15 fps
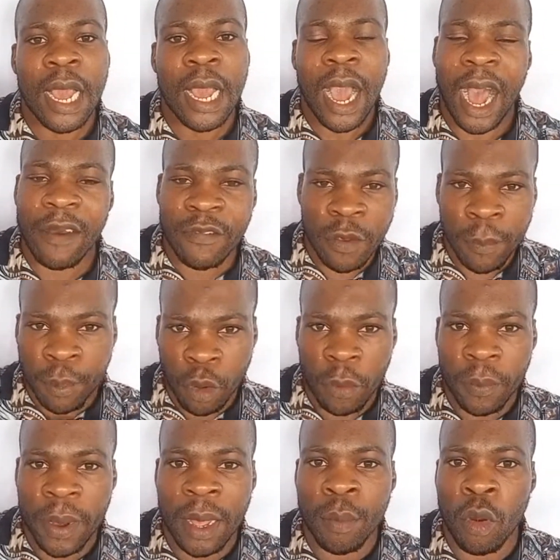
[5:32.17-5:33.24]
having
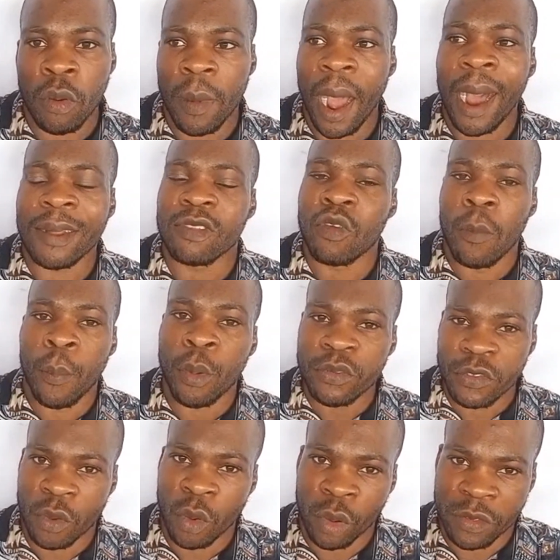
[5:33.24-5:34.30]
problem on how to
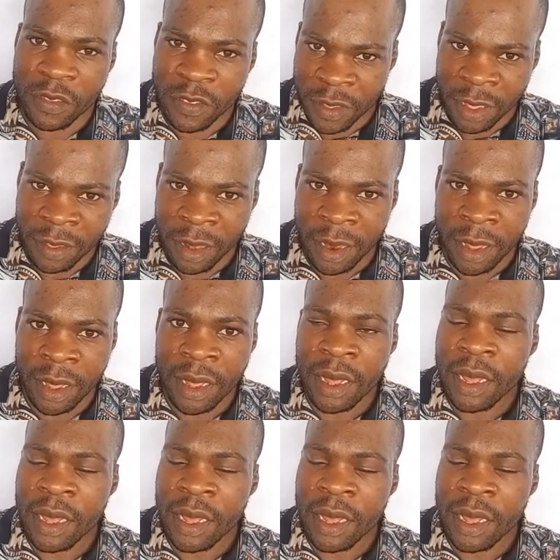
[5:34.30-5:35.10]
post consistently,